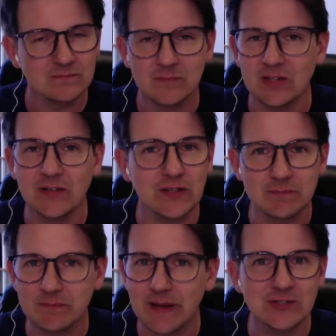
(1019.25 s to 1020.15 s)
prolific
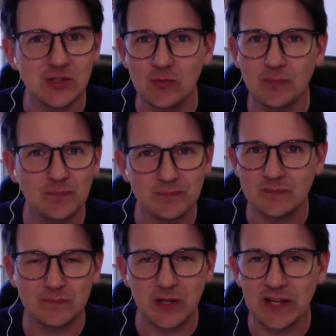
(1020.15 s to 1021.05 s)
banjo
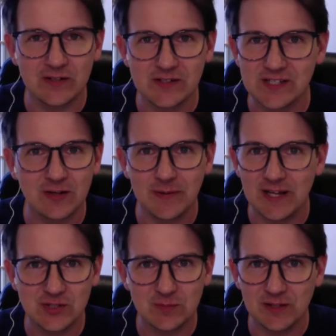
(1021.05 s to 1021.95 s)
players, tenor
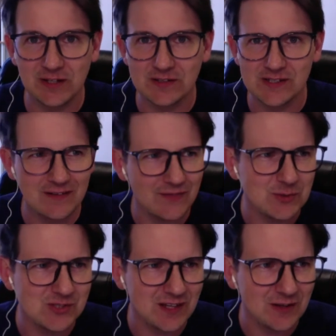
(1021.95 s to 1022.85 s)
banjo players, if I'm
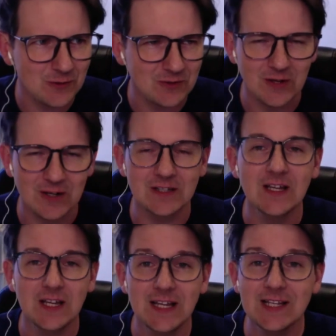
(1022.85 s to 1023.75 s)
using that word correctly.
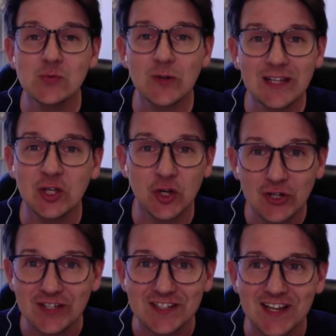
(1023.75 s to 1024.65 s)
He's really
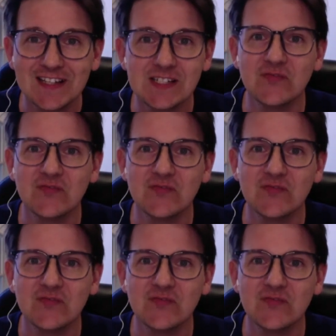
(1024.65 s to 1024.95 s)
good, and he's